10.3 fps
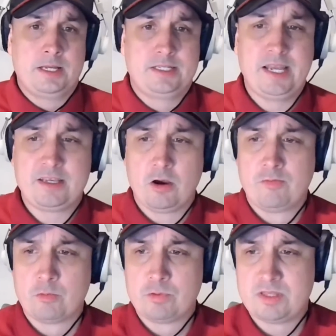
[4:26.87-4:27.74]
take
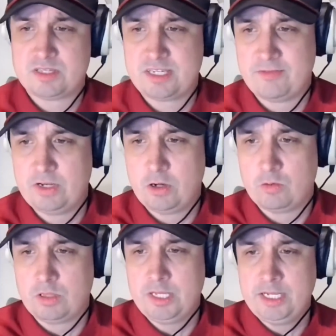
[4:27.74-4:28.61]
over with a
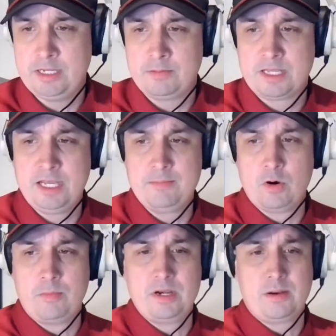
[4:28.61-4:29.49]
7-0 lead. Key
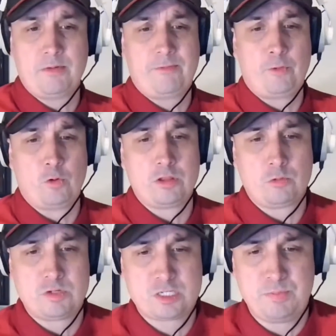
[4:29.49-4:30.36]
moment number 4,
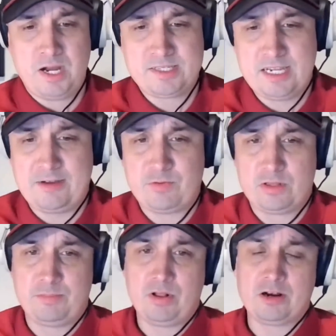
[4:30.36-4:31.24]
the response after
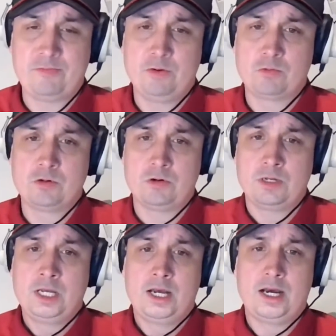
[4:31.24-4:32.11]
the blocked field
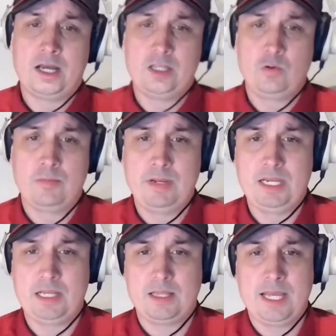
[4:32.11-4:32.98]
goal. You
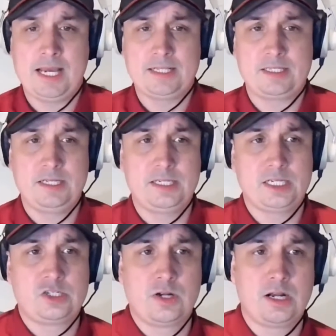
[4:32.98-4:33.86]
immediately had
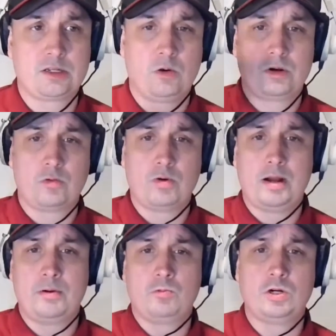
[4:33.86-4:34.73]
CJ Stroud going to
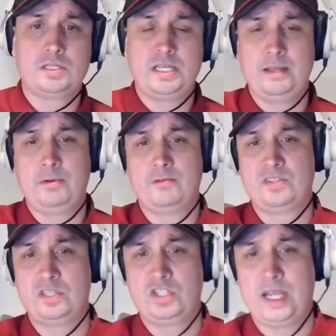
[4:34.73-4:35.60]
Robert Woods. He
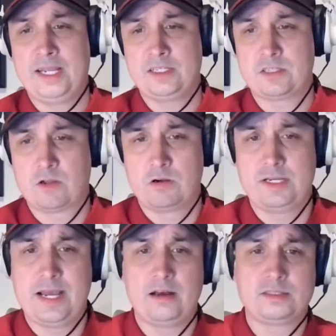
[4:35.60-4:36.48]
moves the chains.
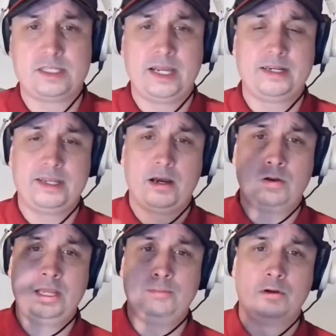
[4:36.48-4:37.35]
3rd down, Tank Dell.
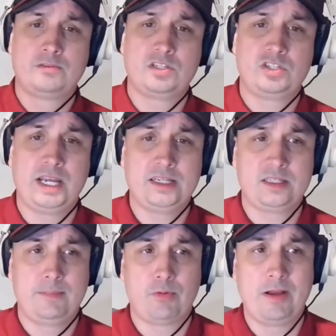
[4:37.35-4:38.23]
He moves the chains.
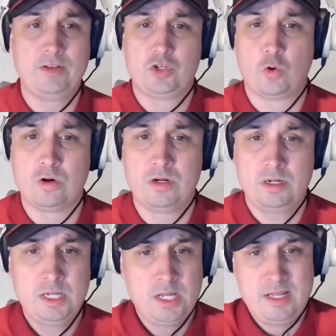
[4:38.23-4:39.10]
And then Brevin Jordan.
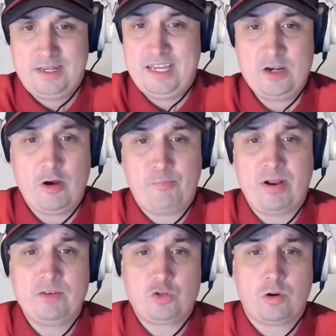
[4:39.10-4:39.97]
Didn't know if
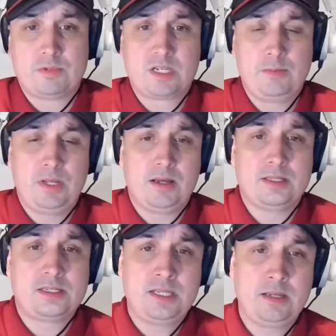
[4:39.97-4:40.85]
Brevin Jordan was going to be on
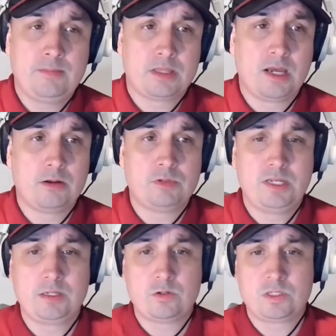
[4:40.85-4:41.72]
this team. I thought it was
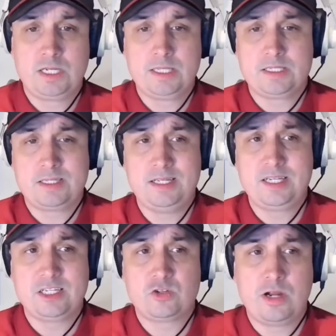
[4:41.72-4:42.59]
interesting that
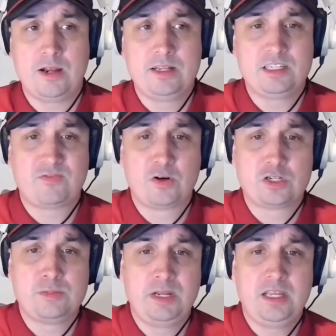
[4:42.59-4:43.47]
CJ Stroud, at his
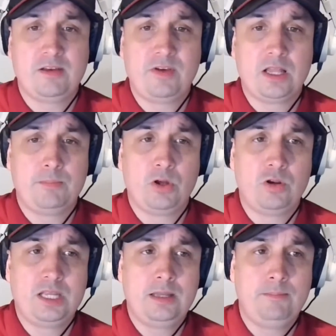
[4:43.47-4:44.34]
first media
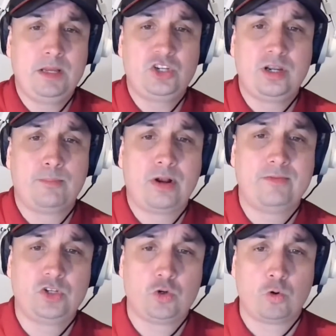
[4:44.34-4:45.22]
availability, he mentioned
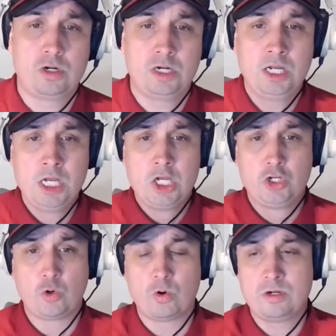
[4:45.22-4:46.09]
Brevin Jordan.
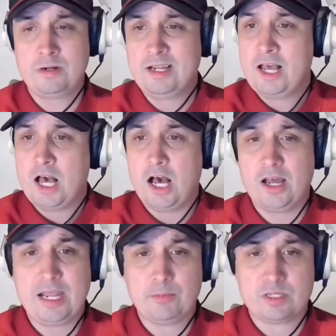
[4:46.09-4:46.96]
Jordan,
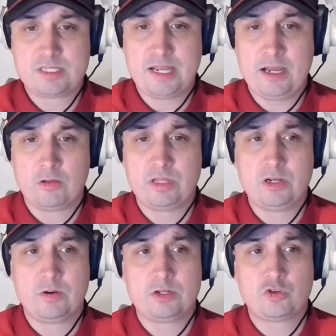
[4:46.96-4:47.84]
unable to stay healthy
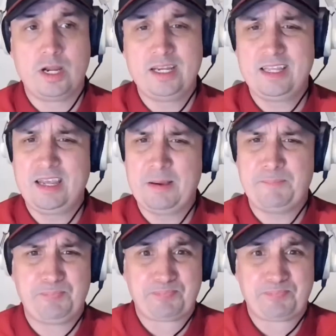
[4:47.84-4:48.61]
during training camp.